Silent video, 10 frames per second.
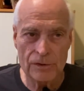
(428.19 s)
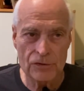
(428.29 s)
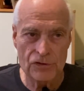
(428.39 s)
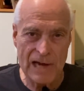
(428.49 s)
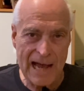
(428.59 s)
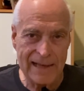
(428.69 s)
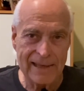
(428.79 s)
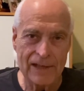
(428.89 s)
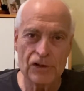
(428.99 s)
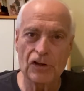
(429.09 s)

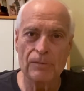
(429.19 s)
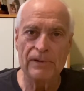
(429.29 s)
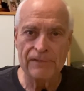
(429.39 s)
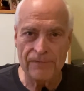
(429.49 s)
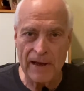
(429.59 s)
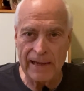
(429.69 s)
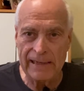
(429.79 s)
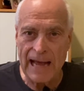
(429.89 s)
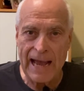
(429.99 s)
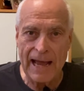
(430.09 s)
jogging could be
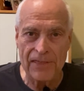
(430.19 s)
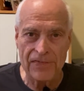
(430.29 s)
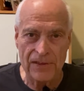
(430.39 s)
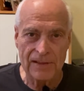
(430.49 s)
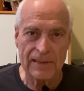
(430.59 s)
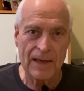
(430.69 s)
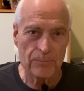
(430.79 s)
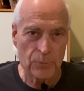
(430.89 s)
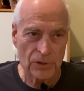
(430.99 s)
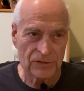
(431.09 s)
fine. I think
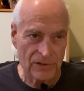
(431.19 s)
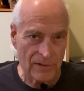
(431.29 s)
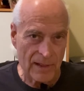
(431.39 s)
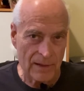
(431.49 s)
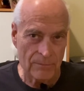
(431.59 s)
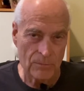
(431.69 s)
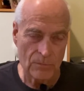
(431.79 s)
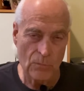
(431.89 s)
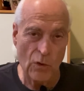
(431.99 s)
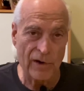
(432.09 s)
that puts a lot
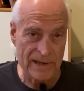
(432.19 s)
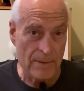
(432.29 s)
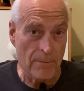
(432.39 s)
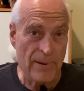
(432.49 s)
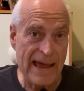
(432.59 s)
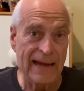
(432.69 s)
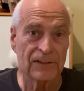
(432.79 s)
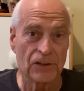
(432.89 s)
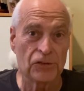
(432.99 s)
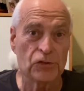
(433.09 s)
more
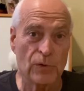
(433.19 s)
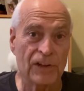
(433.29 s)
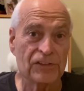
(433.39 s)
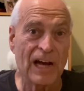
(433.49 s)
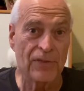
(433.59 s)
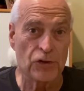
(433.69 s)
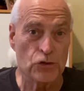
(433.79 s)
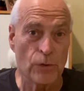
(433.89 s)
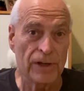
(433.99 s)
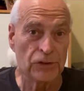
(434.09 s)
impact and stress on the
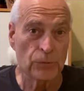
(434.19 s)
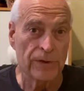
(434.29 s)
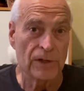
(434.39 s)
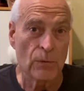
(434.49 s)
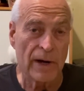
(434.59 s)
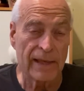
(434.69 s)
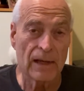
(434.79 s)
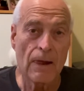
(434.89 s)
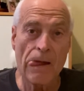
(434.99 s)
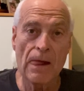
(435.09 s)
joints when you're running.
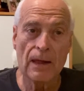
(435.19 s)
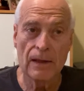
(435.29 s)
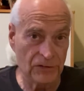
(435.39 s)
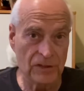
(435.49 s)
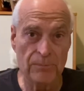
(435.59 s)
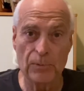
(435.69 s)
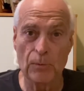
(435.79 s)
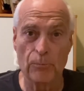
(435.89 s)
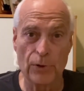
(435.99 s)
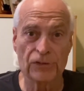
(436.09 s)
A
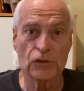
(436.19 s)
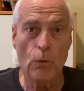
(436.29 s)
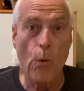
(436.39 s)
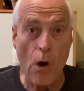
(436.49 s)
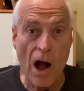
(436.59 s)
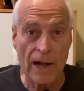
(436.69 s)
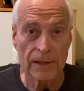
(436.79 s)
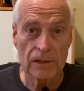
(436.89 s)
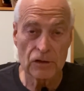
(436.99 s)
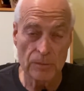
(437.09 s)
simple brisk walk
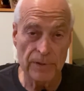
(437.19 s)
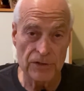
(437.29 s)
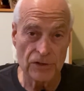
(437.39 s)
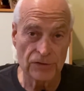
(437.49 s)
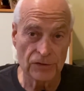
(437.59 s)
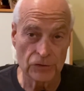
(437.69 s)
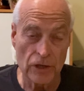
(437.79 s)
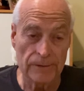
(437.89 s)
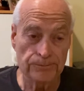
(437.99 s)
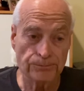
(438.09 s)
could be just as good.